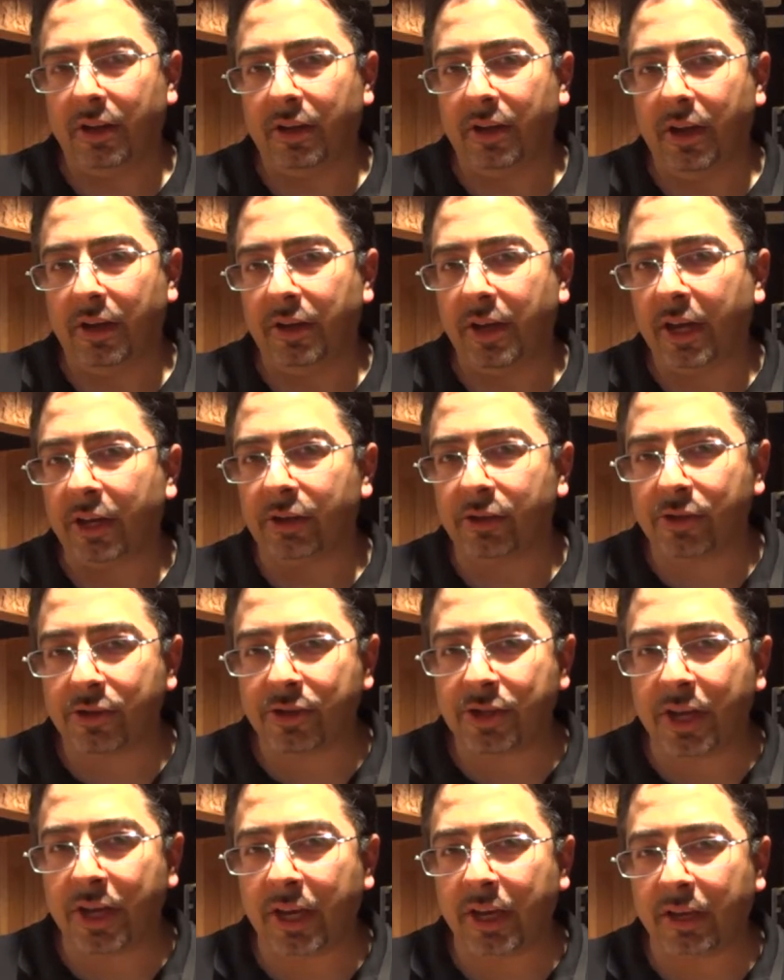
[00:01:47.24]
nickel
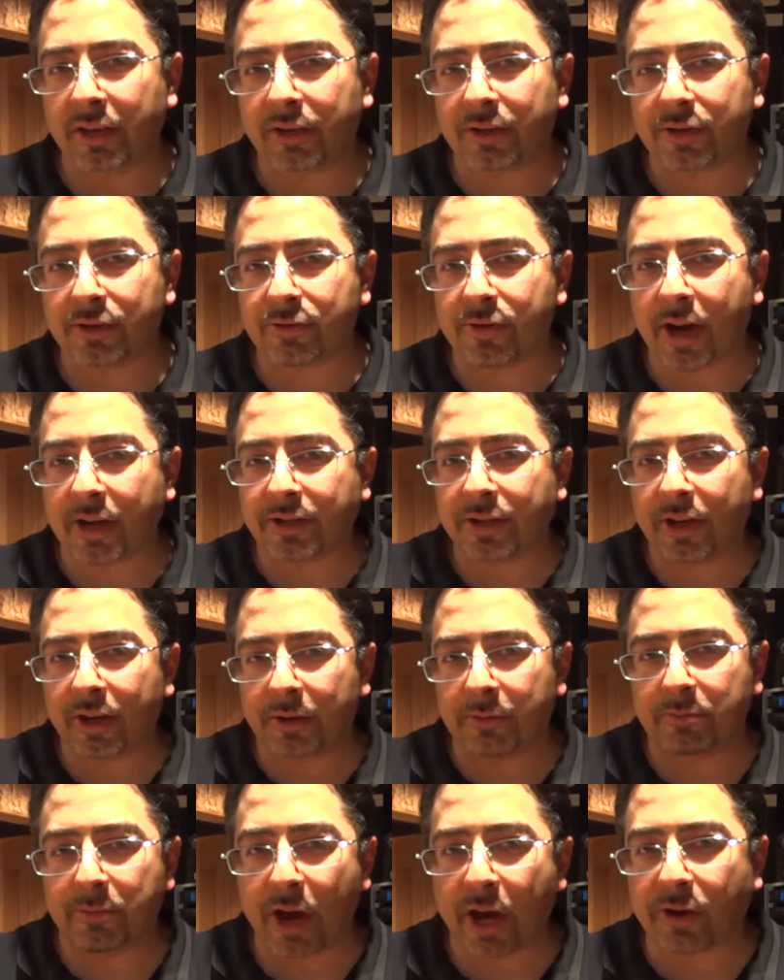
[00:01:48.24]
sheet, stretch it,
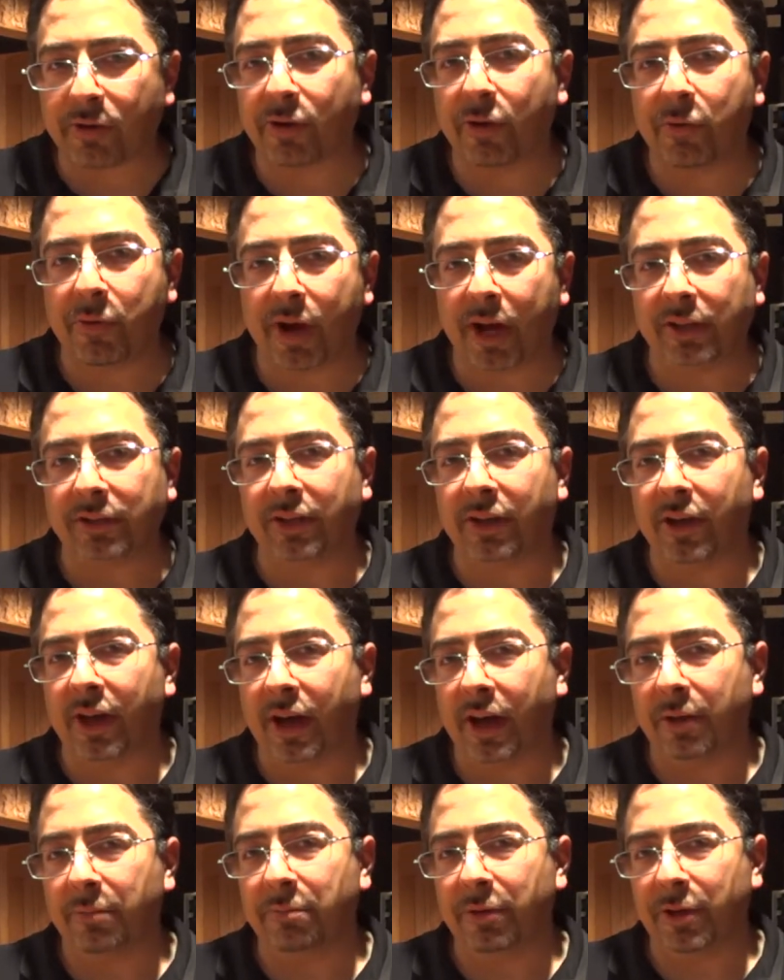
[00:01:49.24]
and micro weld it
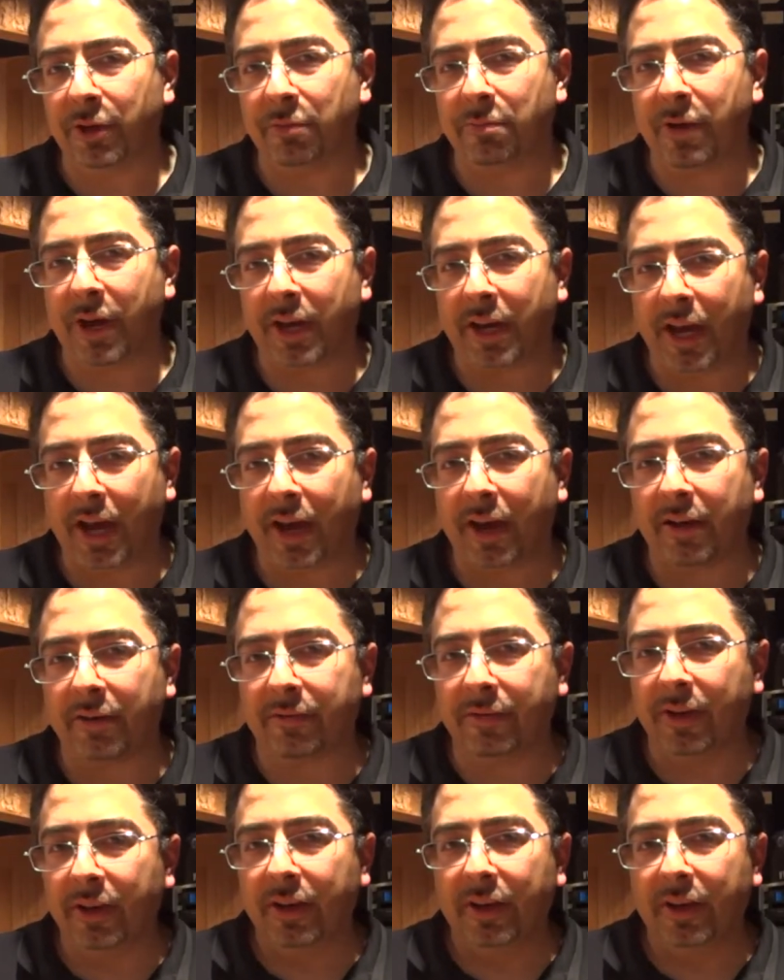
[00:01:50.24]
on, but you might have